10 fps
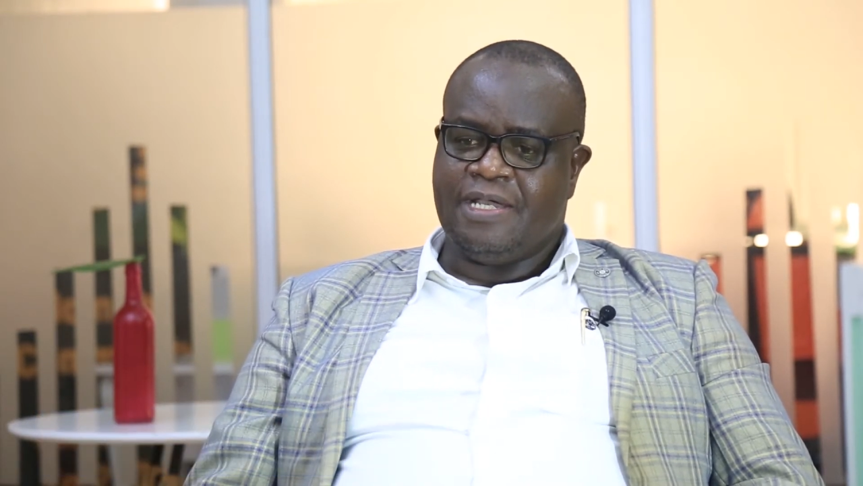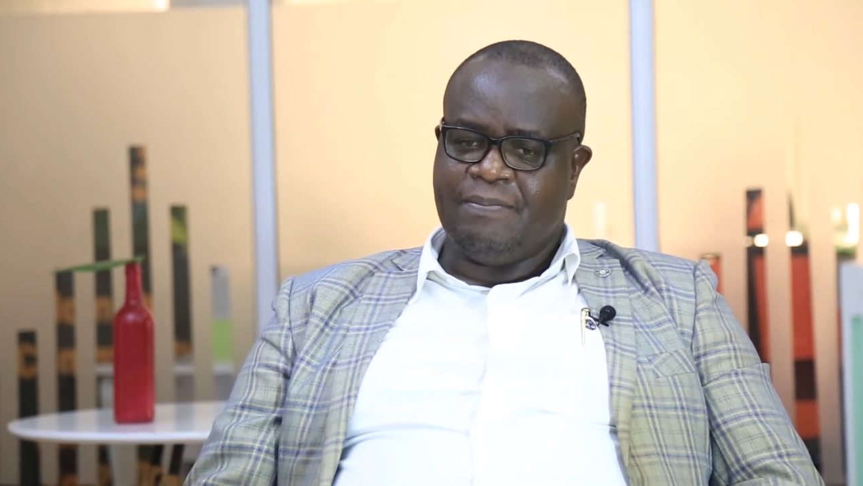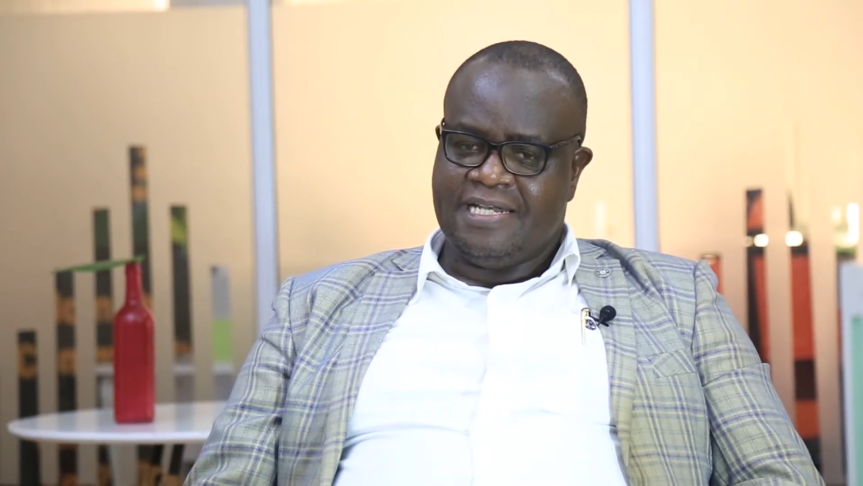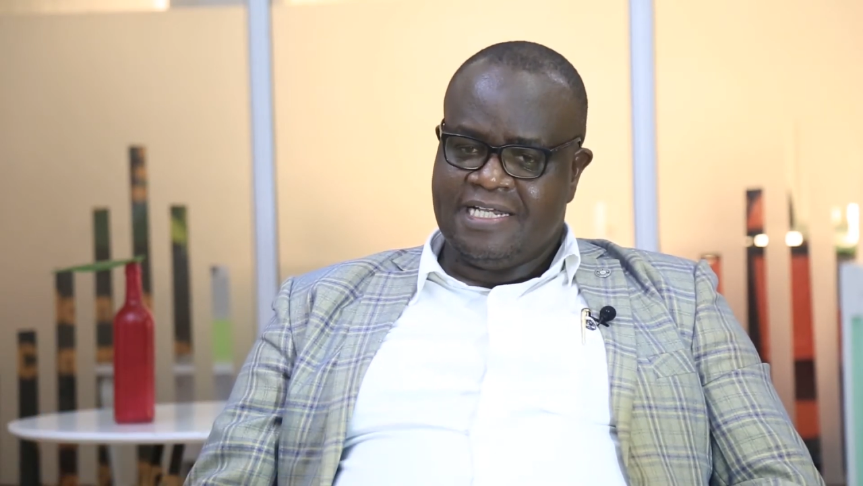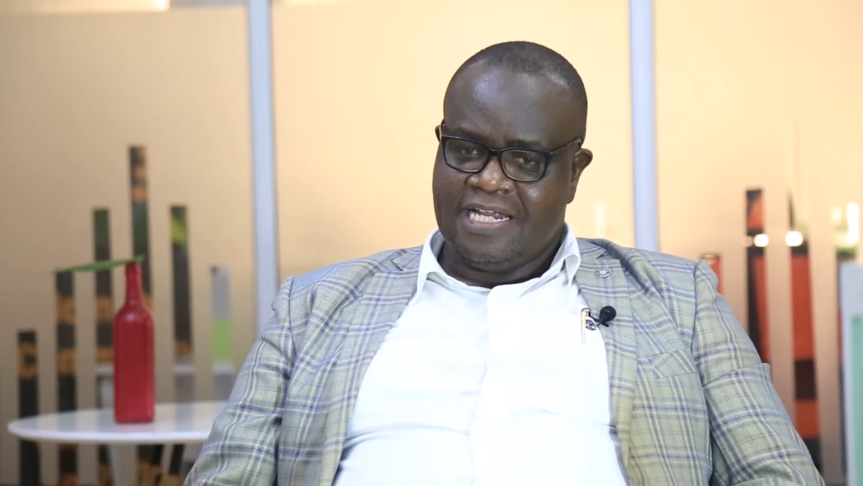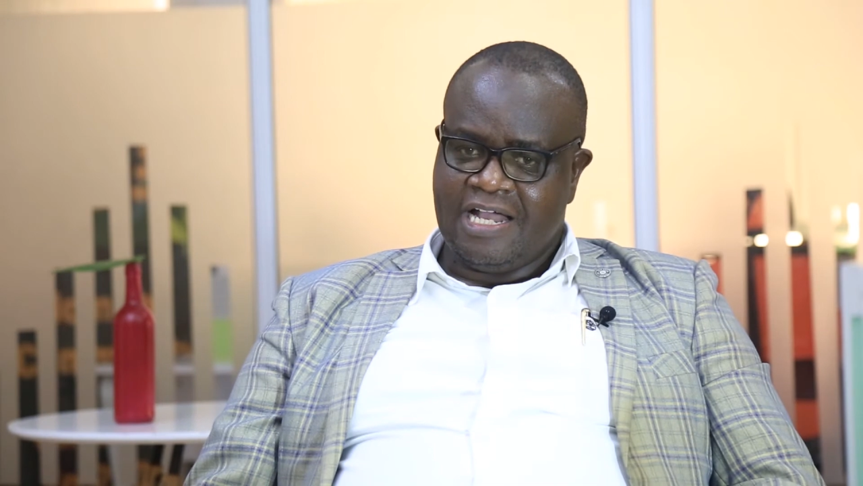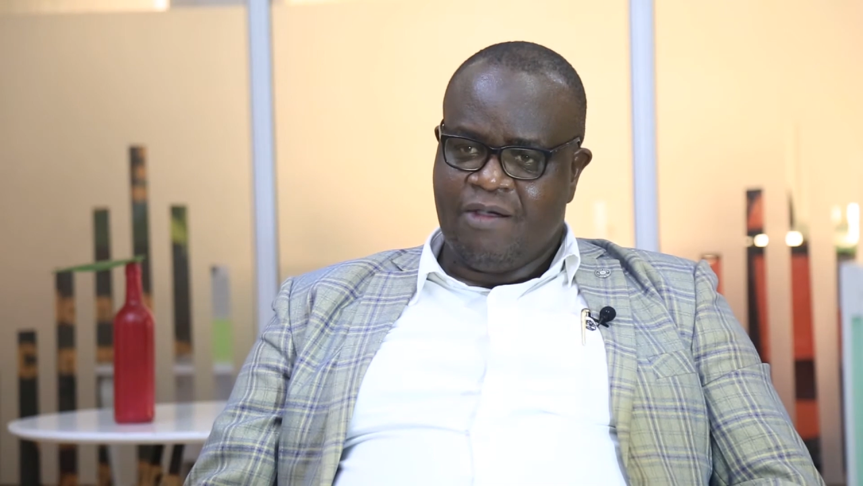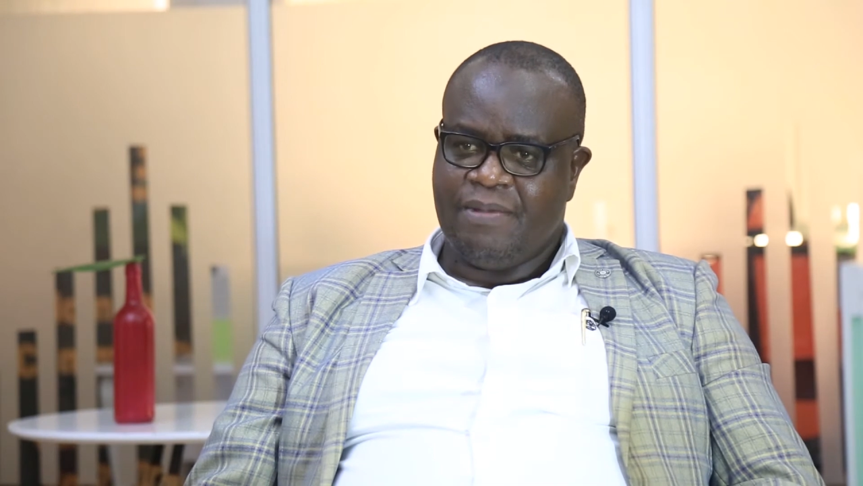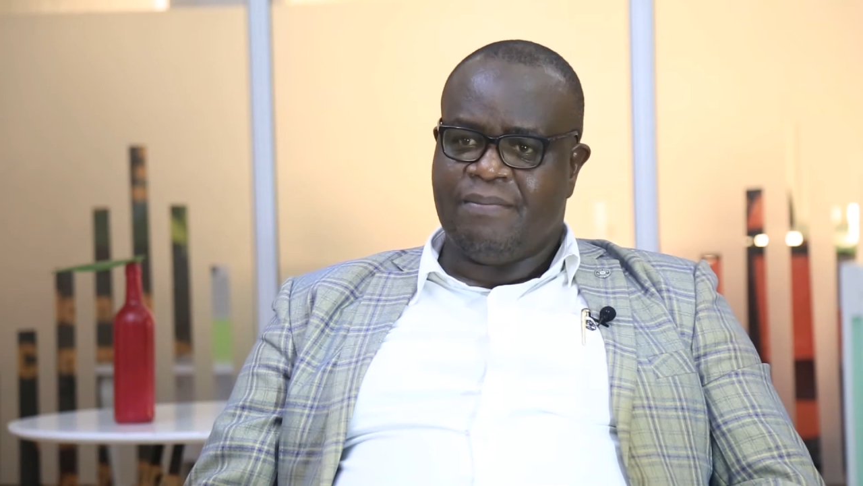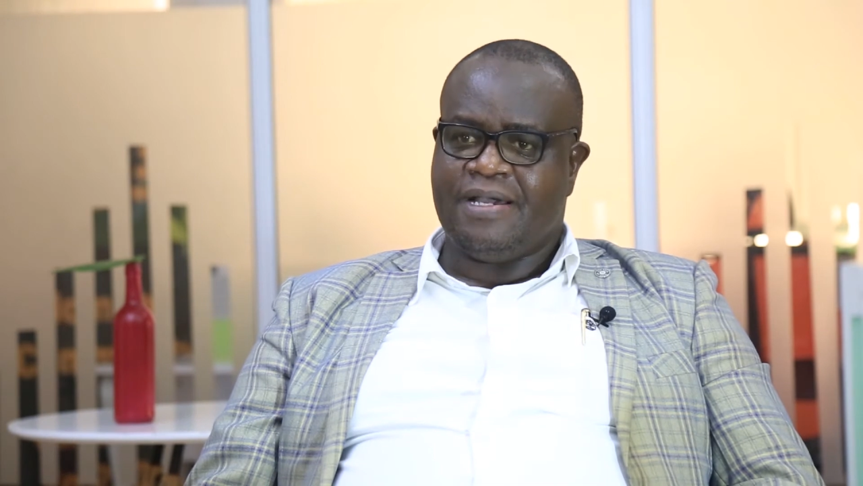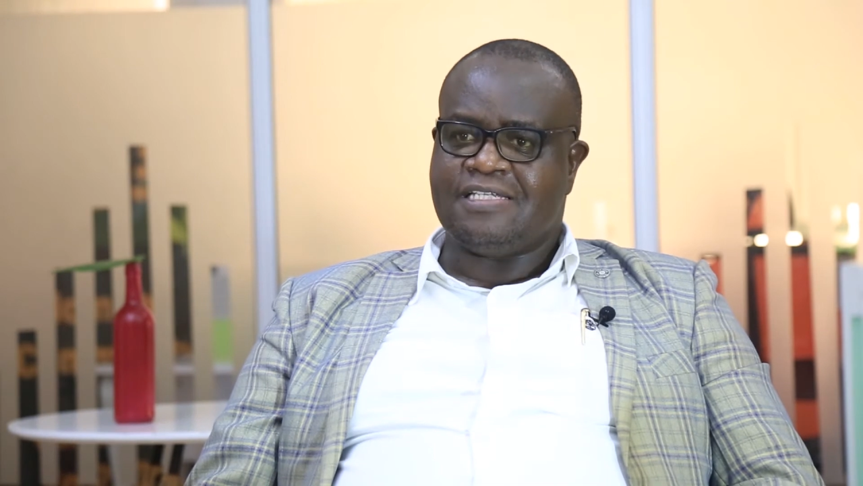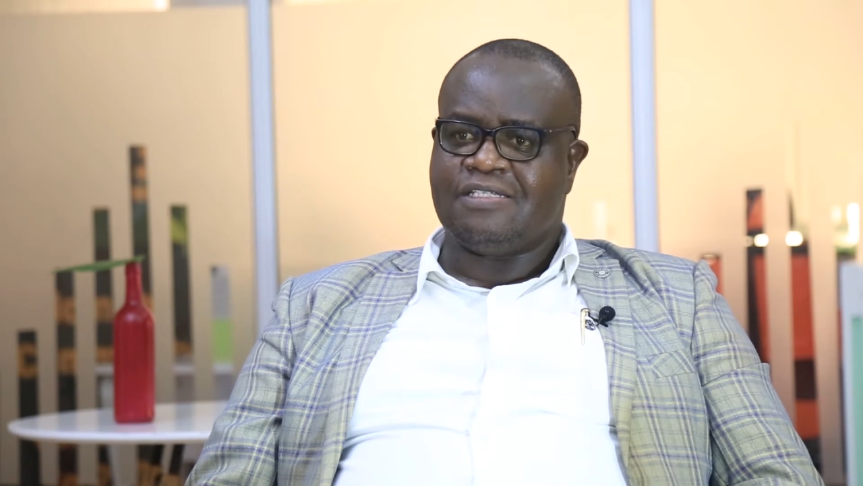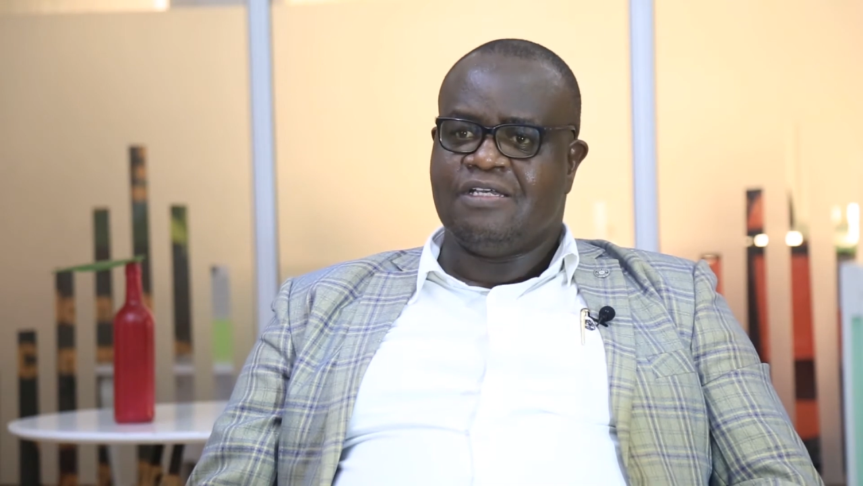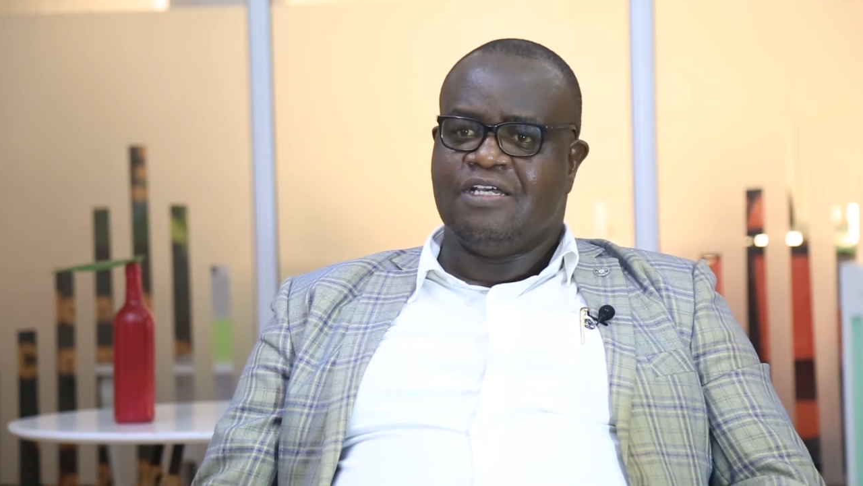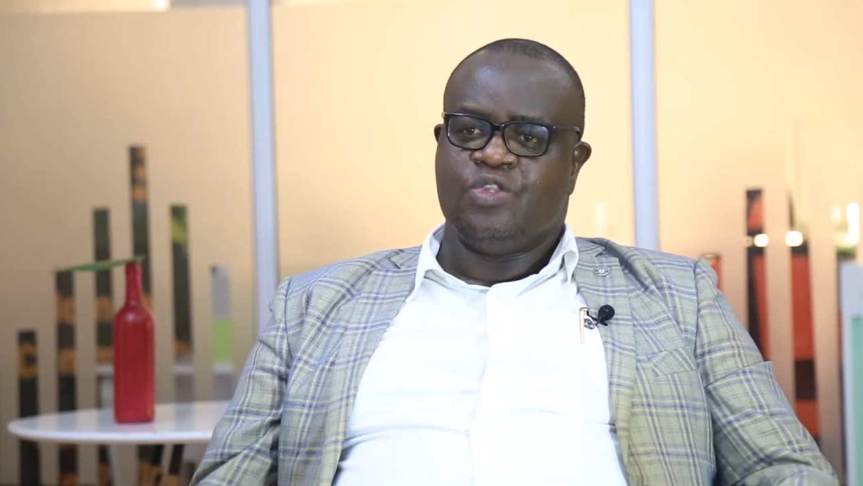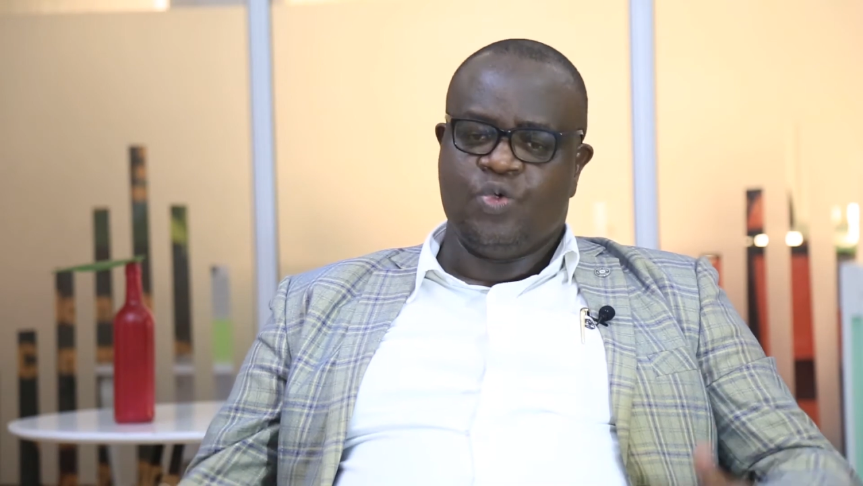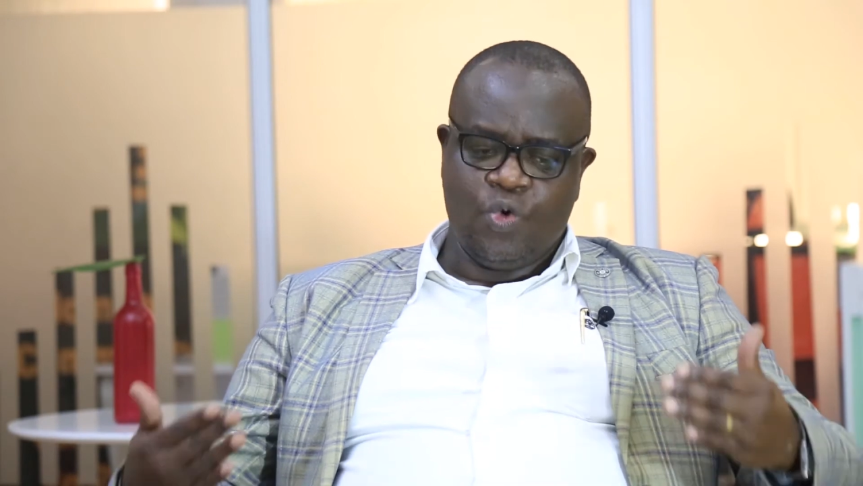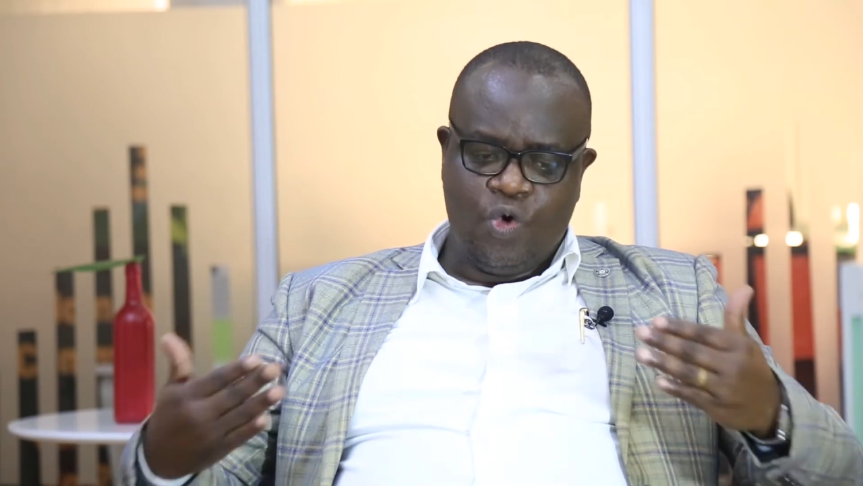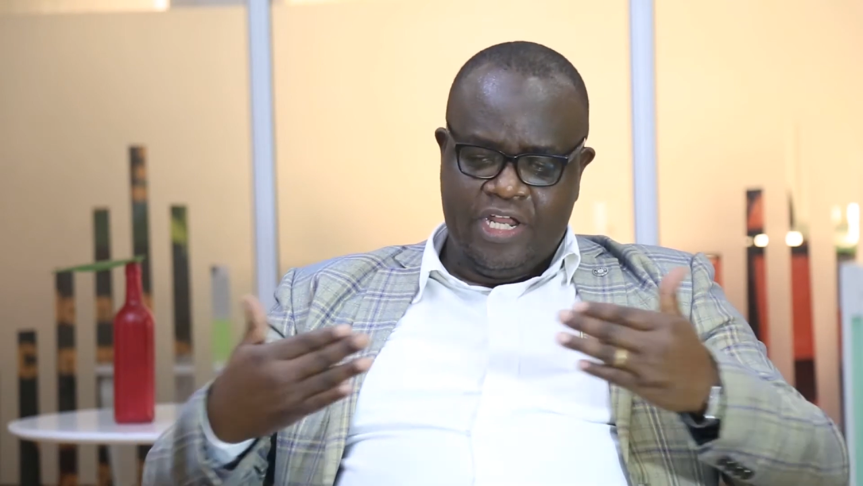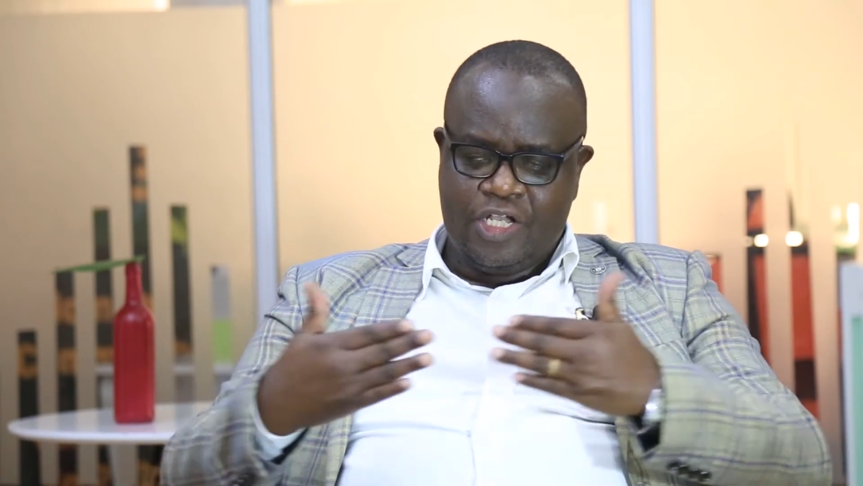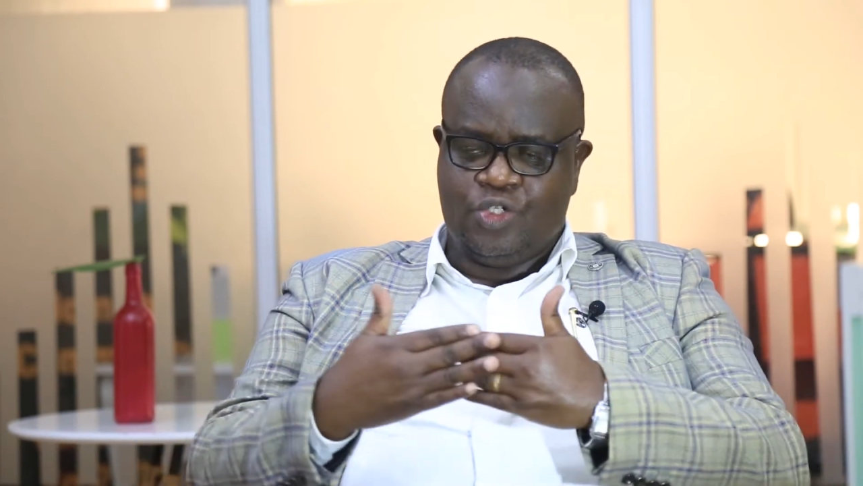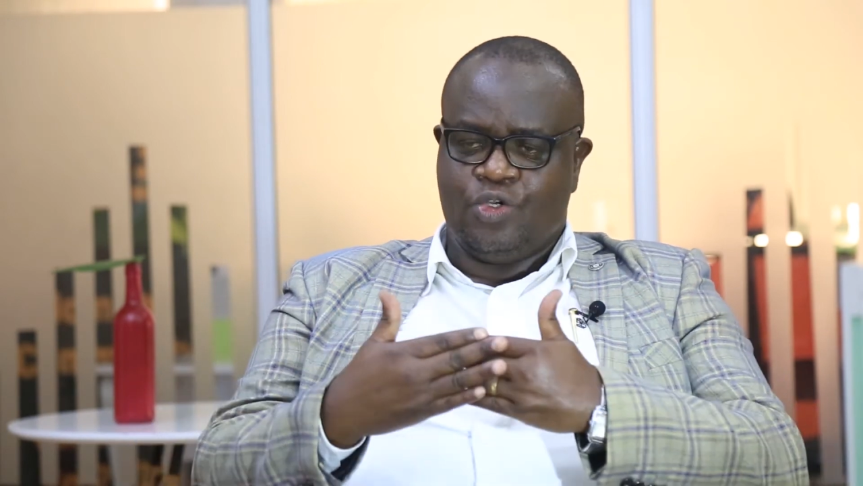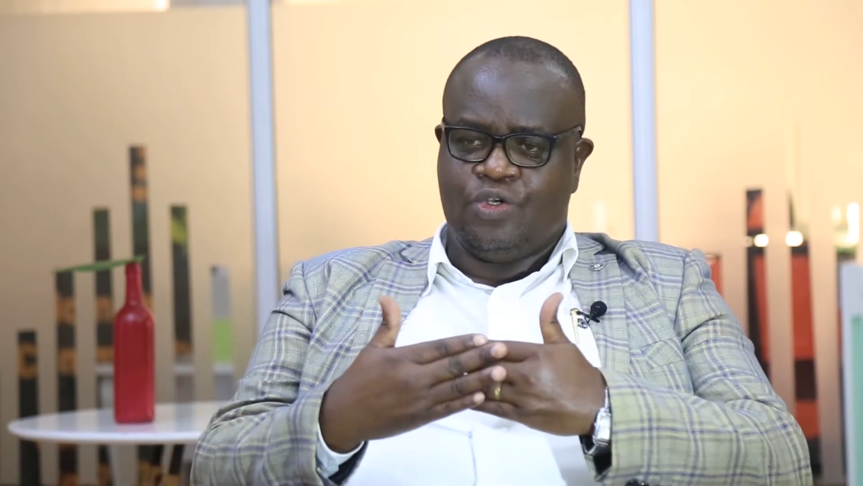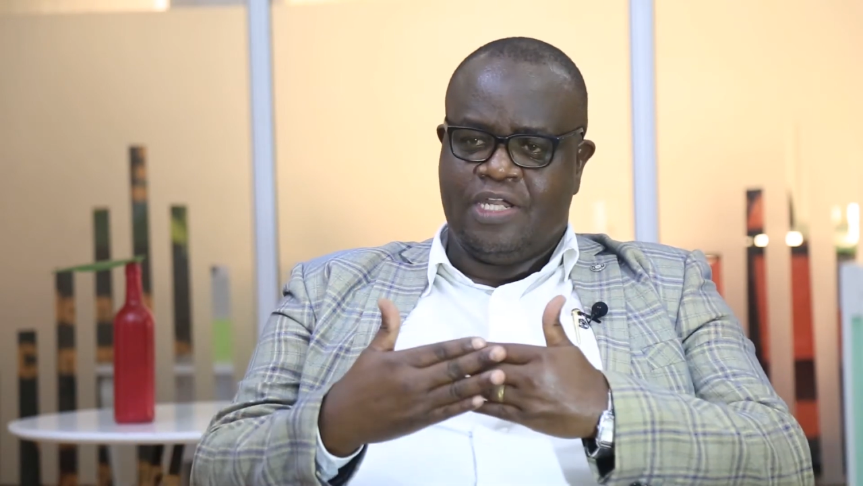mentoring our members through connection.